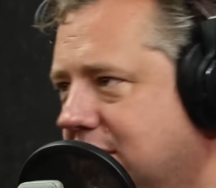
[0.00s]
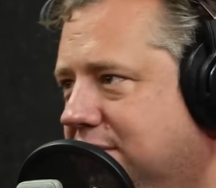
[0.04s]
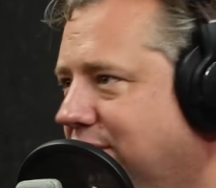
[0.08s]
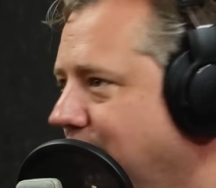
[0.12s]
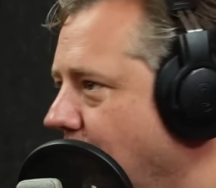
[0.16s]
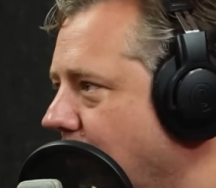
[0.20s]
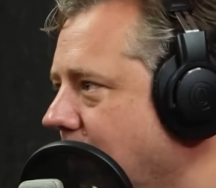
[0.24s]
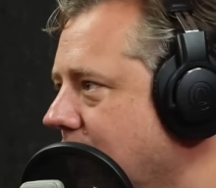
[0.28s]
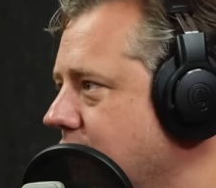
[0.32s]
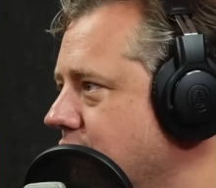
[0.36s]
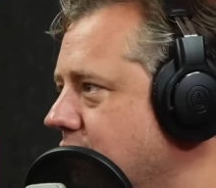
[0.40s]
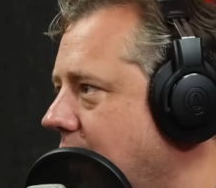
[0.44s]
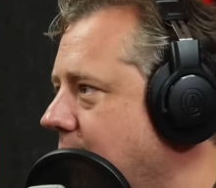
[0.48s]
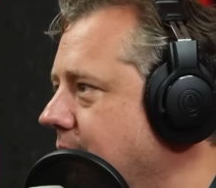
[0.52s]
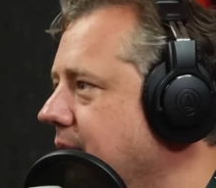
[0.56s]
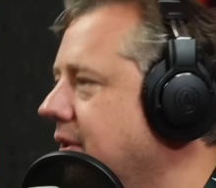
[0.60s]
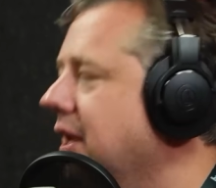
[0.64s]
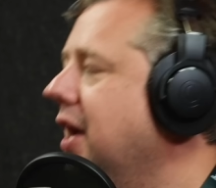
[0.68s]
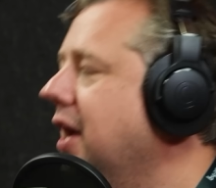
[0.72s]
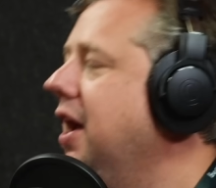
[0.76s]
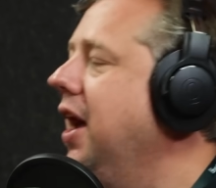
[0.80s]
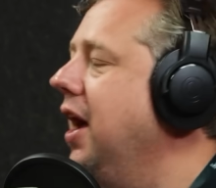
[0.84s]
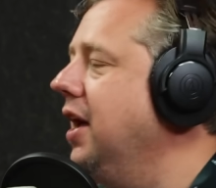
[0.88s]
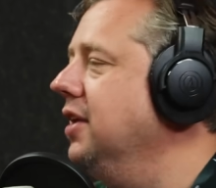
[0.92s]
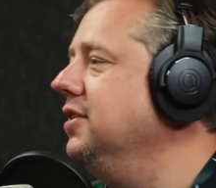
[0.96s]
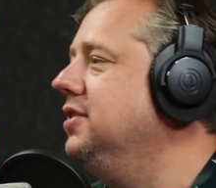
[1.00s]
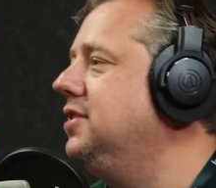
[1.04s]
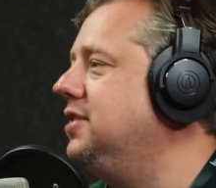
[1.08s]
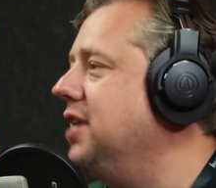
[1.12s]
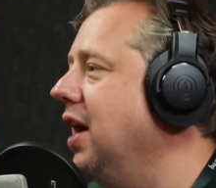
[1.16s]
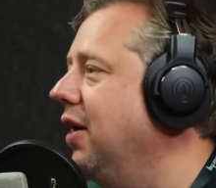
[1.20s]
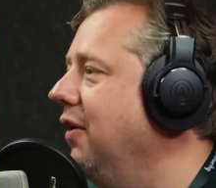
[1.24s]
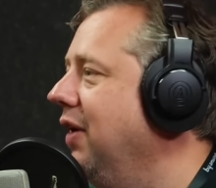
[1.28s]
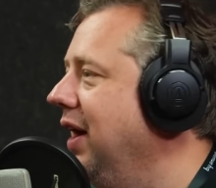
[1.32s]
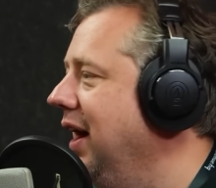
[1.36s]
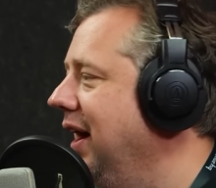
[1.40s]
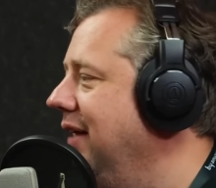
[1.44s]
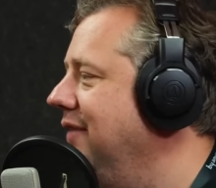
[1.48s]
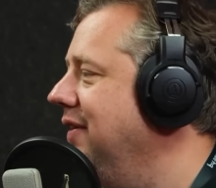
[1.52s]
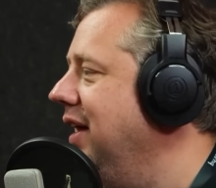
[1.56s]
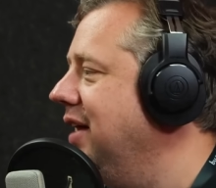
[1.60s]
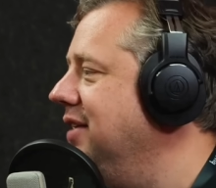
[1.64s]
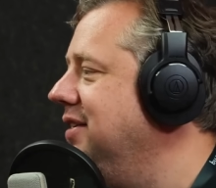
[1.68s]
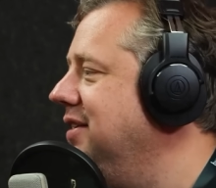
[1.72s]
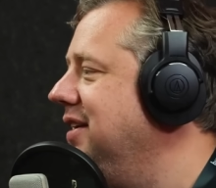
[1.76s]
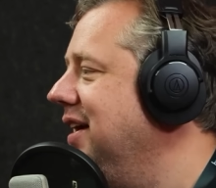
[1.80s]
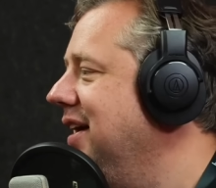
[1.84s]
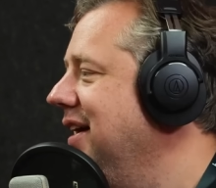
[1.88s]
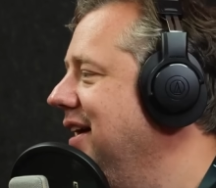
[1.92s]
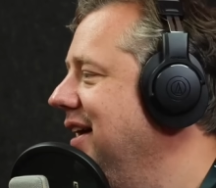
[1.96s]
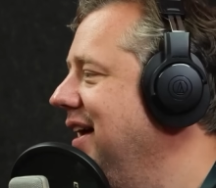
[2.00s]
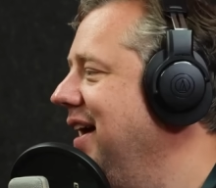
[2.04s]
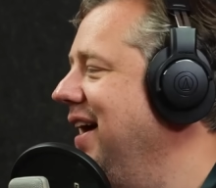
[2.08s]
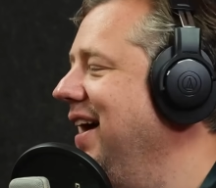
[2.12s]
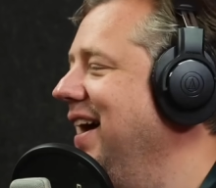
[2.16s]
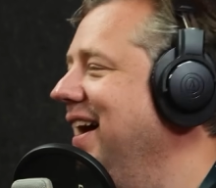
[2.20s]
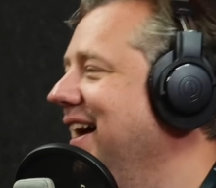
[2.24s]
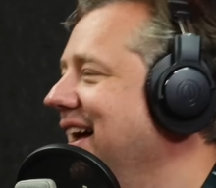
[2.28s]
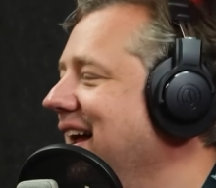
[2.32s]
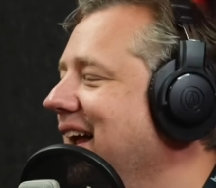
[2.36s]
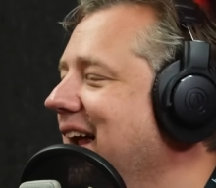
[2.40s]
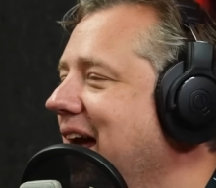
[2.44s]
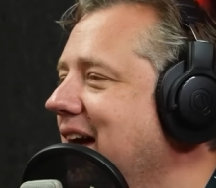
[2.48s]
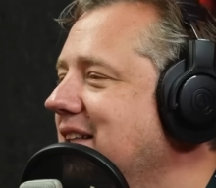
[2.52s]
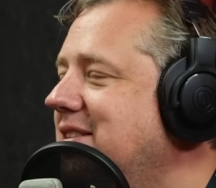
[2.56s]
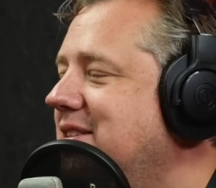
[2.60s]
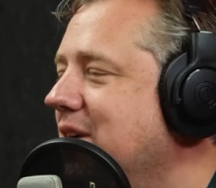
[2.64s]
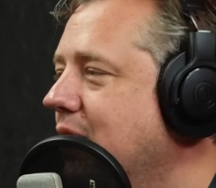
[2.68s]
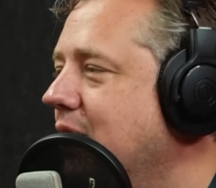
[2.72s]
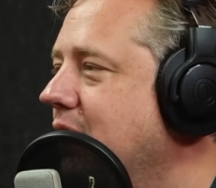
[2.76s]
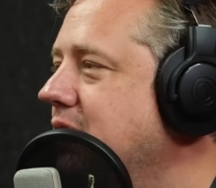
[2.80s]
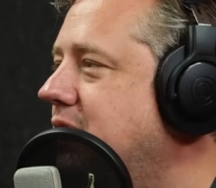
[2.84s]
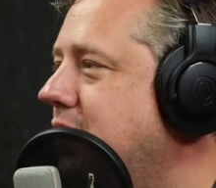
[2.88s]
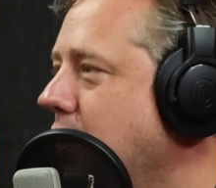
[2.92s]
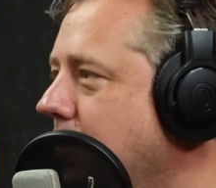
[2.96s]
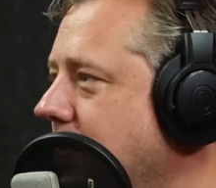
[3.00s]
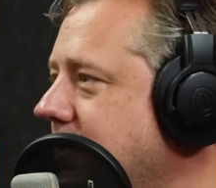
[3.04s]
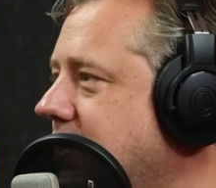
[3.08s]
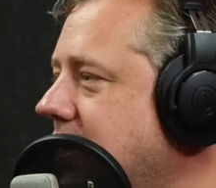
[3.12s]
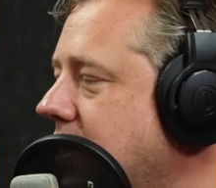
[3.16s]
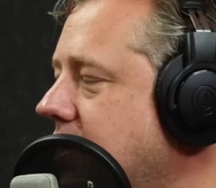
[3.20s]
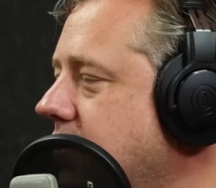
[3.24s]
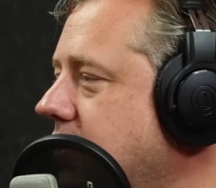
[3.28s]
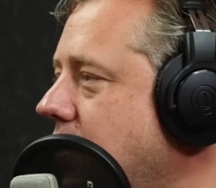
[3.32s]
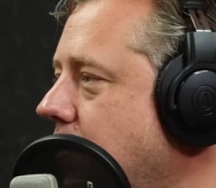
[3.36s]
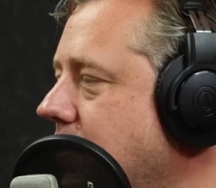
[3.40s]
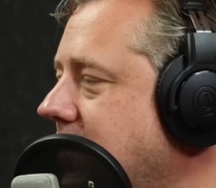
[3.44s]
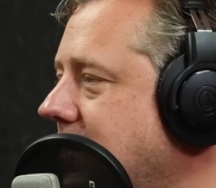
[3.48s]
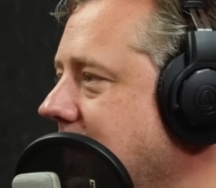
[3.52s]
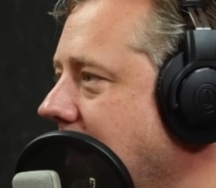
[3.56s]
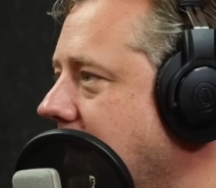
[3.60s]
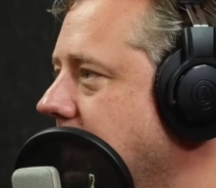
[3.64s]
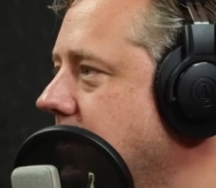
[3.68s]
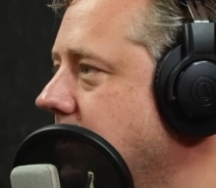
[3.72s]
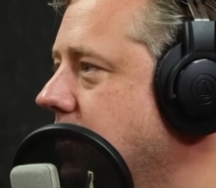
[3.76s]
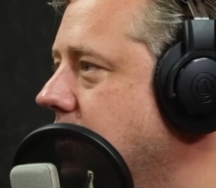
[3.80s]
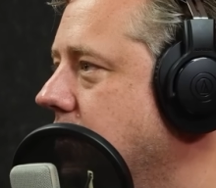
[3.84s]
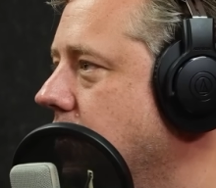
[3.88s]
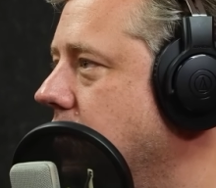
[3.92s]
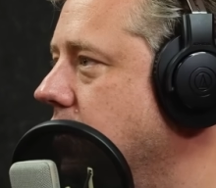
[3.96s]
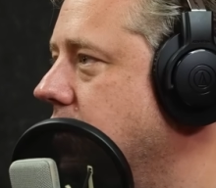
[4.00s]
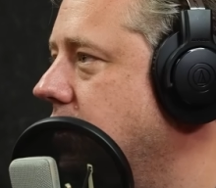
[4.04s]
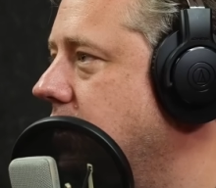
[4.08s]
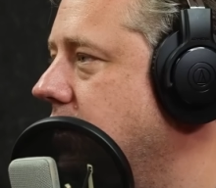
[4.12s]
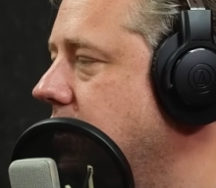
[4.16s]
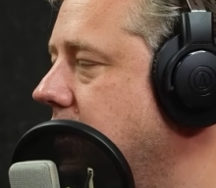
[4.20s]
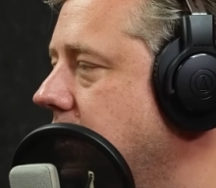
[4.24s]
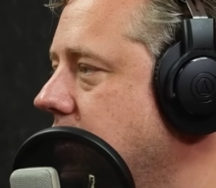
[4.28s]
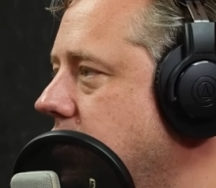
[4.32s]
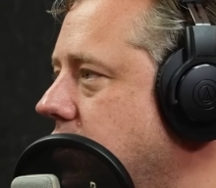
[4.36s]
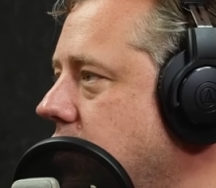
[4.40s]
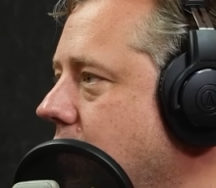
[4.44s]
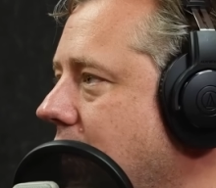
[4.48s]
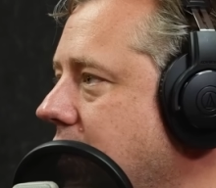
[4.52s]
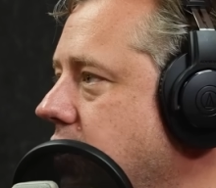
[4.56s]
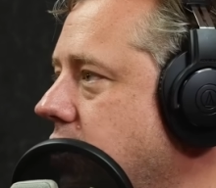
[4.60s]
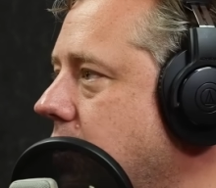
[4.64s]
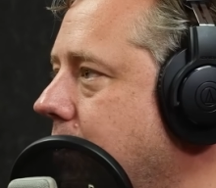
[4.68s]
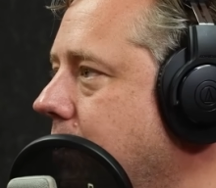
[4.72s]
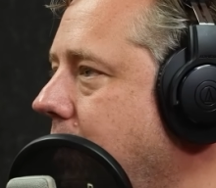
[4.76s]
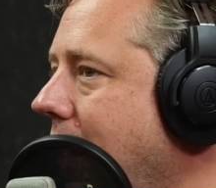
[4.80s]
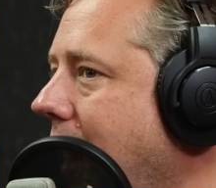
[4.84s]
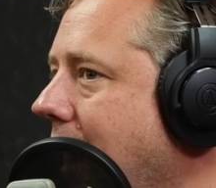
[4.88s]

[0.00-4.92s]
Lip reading: it's fucking rammed. And so and so it's that sort of situation.